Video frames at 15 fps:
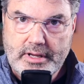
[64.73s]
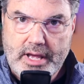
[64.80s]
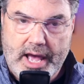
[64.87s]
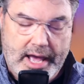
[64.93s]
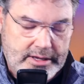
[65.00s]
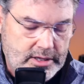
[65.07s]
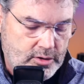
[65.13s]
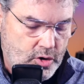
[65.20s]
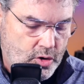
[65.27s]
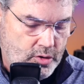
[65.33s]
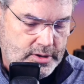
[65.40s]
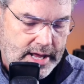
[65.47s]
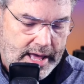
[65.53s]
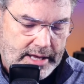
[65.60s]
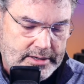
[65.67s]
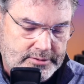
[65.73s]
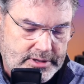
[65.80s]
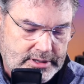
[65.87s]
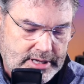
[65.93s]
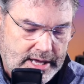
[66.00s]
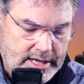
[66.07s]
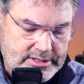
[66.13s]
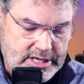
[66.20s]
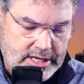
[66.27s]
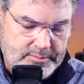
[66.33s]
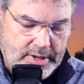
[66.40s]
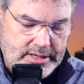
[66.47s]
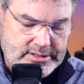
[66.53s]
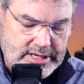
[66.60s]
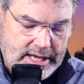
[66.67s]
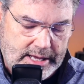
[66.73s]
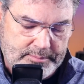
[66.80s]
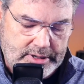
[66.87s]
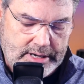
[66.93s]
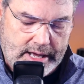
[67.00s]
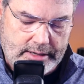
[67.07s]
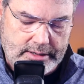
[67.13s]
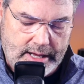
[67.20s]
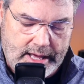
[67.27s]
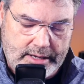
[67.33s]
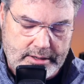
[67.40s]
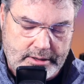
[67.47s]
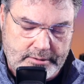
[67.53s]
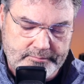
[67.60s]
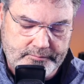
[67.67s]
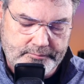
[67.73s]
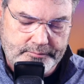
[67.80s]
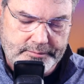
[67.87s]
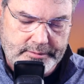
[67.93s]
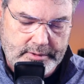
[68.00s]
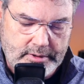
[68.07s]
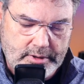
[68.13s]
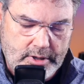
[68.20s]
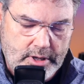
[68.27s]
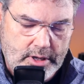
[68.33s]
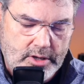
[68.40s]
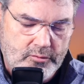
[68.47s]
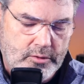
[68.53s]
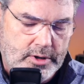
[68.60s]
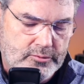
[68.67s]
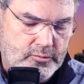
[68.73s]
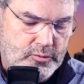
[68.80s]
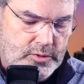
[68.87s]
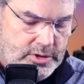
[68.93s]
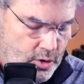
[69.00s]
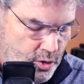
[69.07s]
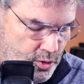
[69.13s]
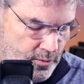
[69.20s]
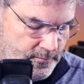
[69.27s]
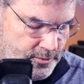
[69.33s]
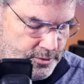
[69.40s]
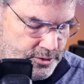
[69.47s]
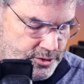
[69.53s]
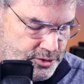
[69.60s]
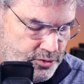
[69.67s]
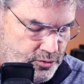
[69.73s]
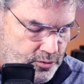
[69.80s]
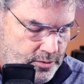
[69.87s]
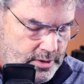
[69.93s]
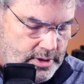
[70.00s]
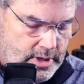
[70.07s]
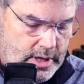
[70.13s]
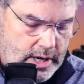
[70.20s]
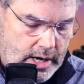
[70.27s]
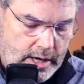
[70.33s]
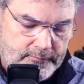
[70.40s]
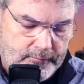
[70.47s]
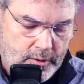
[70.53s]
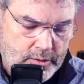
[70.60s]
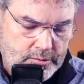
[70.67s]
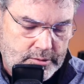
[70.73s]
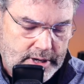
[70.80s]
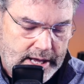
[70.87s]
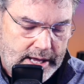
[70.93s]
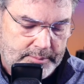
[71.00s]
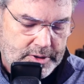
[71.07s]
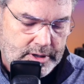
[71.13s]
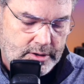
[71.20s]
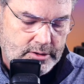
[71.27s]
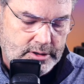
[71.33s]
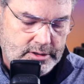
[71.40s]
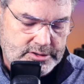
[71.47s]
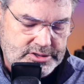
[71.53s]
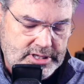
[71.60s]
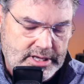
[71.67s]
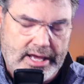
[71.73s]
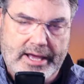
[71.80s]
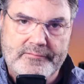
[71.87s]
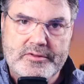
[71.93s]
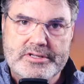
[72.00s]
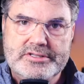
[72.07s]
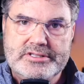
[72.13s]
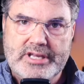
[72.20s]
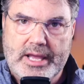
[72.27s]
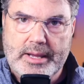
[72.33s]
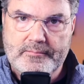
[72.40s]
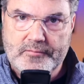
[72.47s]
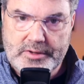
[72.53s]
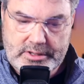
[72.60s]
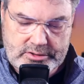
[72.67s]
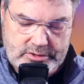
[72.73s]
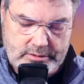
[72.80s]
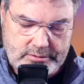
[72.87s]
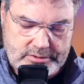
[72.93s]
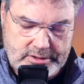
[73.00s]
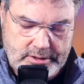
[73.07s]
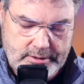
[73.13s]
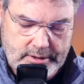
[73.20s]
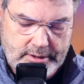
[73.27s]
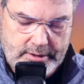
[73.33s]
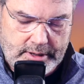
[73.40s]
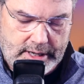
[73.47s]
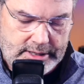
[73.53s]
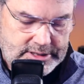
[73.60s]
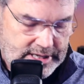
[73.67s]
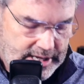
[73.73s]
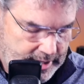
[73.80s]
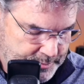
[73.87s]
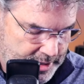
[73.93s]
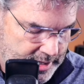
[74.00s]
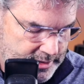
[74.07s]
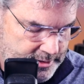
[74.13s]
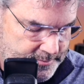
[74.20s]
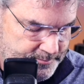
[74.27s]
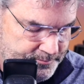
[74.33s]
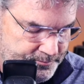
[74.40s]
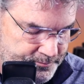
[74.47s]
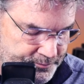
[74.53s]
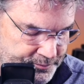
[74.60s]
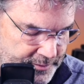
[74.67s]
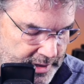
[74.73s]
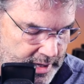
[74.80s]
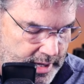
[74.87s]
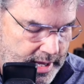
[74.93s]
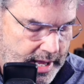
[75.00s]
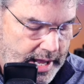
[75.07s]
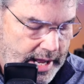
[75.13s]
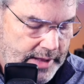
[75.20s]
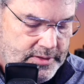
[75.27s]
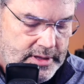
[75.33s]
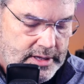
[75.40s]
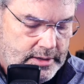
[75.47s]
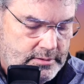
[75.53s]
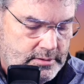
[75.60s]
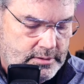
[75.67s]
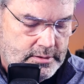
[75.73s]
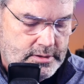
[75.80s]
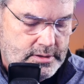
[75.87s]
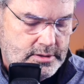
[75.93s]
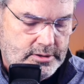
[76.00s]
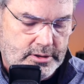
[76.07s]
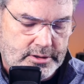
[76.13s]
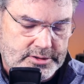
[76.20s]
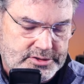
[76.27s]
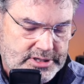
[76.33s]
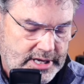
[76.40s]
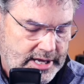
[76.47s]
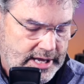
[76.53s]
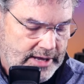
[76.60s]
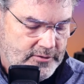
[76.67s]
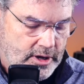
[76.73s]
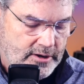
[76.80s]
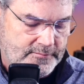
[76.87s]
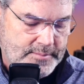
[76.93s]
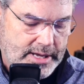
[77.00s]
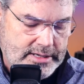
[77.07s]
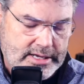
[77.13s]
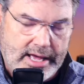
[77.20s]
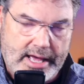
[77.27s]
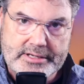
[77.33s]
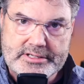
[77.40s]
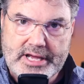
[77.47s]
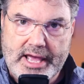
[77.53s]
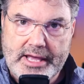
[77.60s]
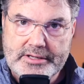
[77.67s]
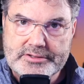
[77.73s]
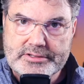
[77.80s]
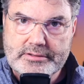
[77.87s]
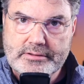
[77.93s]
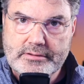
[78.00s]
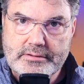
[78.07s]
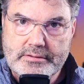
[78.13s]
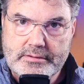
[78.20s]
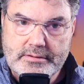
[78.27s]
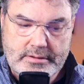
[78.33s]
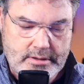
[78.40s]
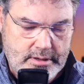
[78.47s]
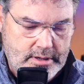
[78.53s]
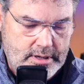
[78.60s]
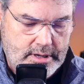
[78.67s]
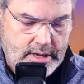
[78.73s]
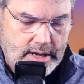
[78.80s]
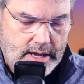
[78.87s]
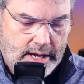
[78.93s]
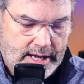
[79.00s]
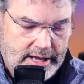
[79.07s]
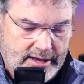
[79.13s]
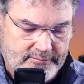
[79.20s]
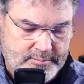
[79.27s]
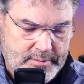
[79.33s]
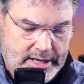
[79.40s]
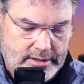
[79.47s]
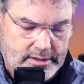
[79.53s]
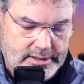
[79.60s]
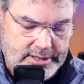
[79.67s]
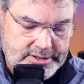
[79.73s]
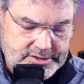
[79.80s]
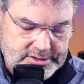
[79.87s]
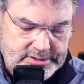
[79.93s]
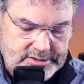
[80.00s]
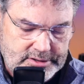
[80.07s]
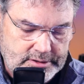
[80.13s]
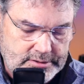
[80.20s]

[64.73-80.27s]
I can go and edit the contact by tapping on Edit. Well, when we go over to our phone app here, you're going to see I have the same features. I tap on it, and then you're going to see I have all of my contacts. I have my lists,